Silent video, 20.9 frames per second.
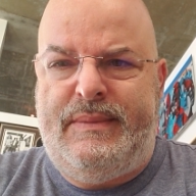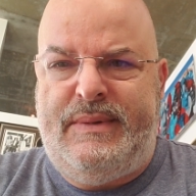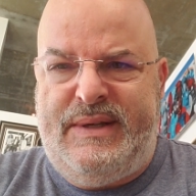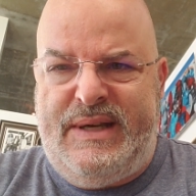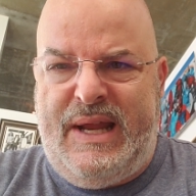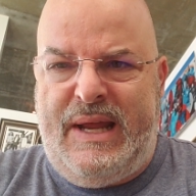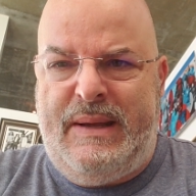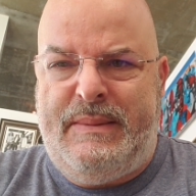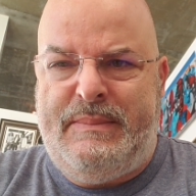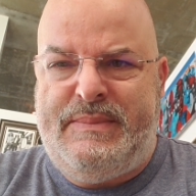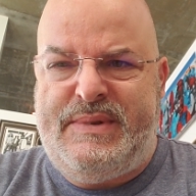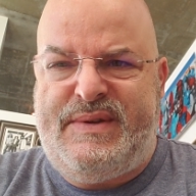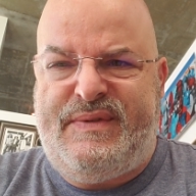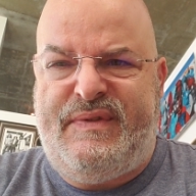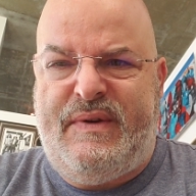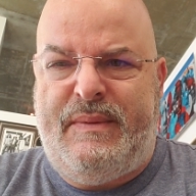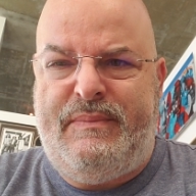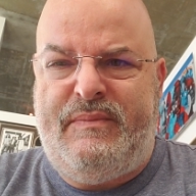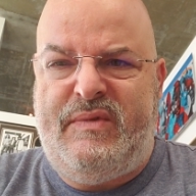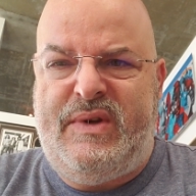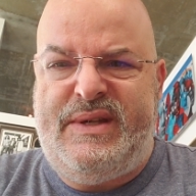names
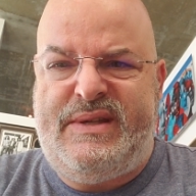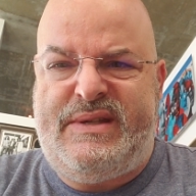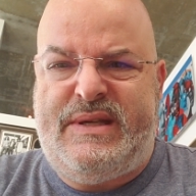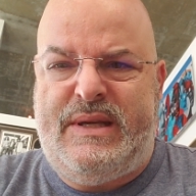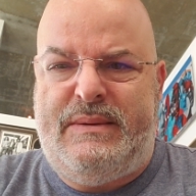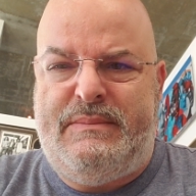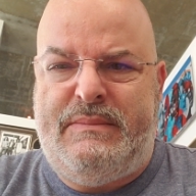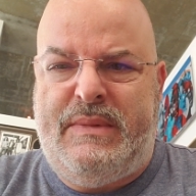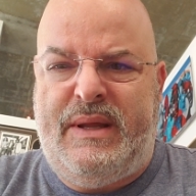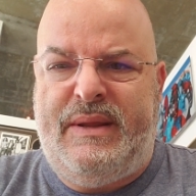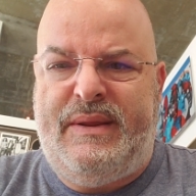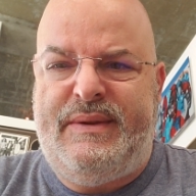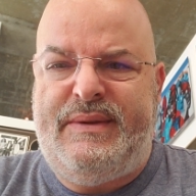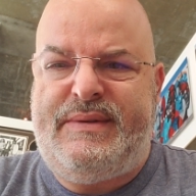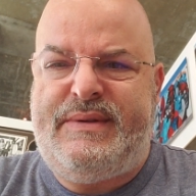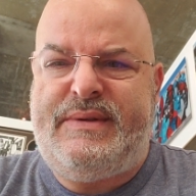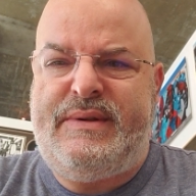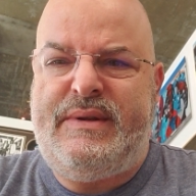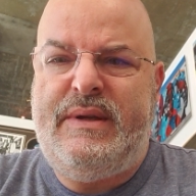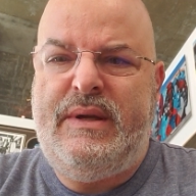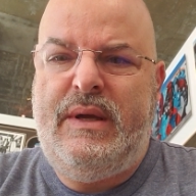from recent
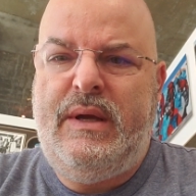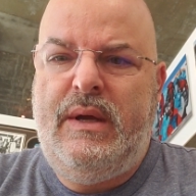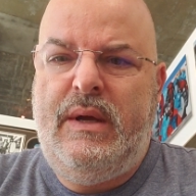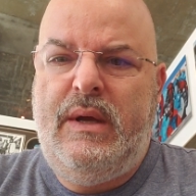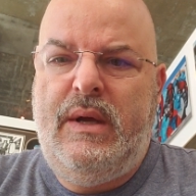months.